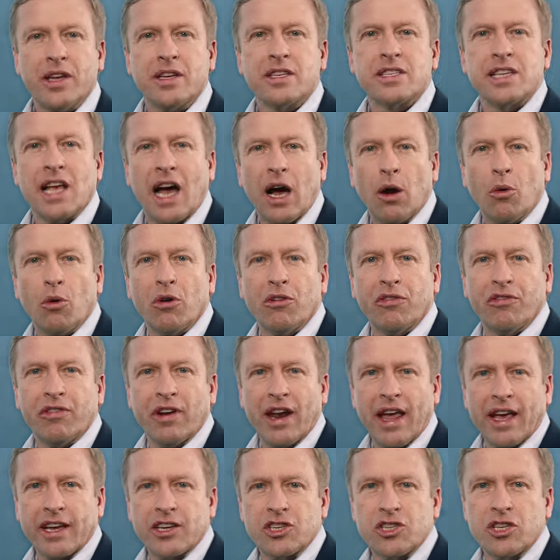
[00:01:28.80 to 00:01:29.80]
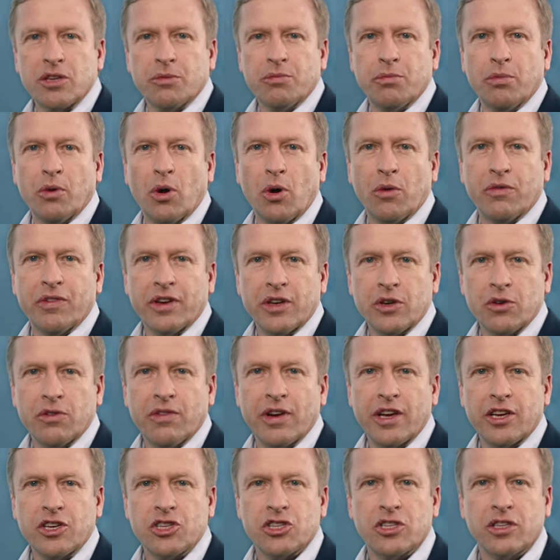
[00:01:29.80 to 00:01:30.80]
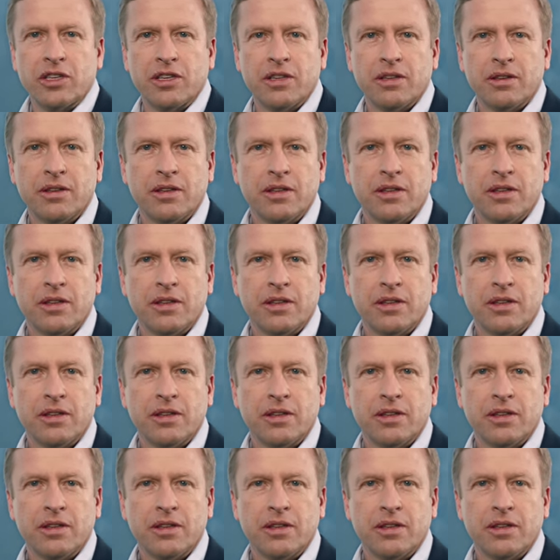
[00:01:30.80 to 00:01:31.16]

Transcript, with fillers: It is our flagship of innovation.